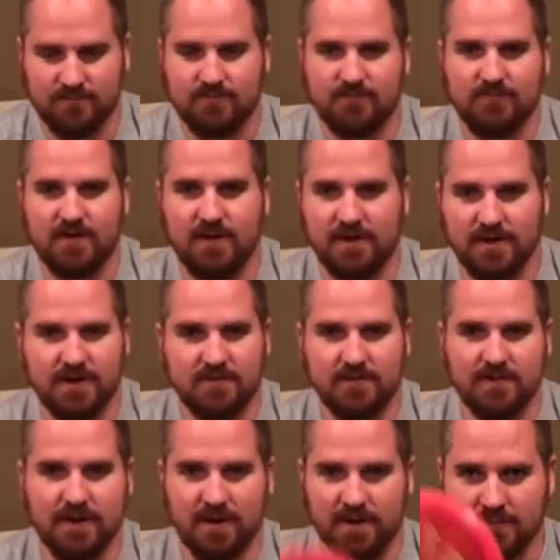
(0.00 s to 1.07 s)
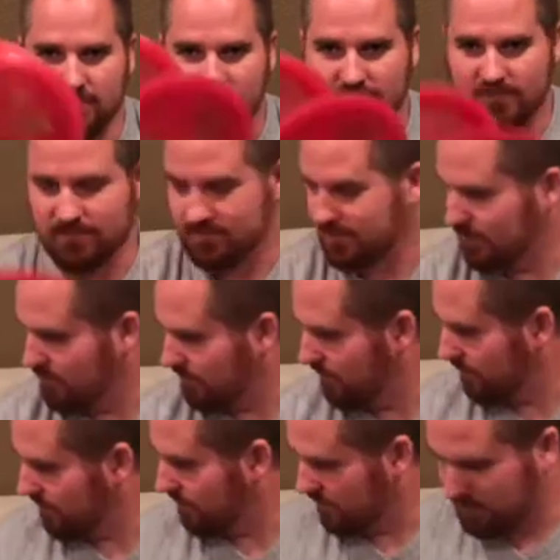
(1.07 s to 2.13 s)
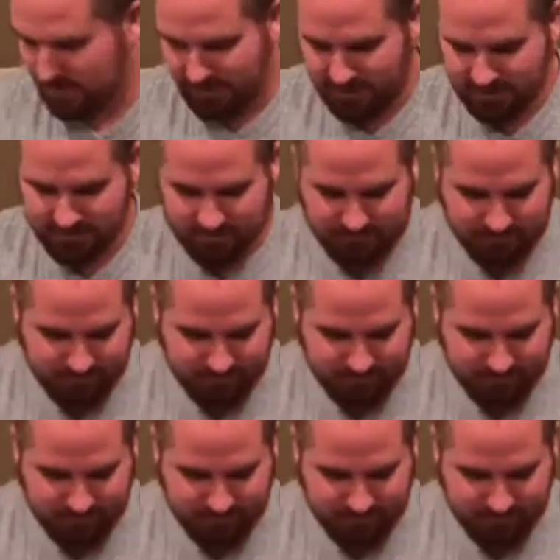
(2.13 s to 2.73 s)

flight every time. So a couple of those in my bag.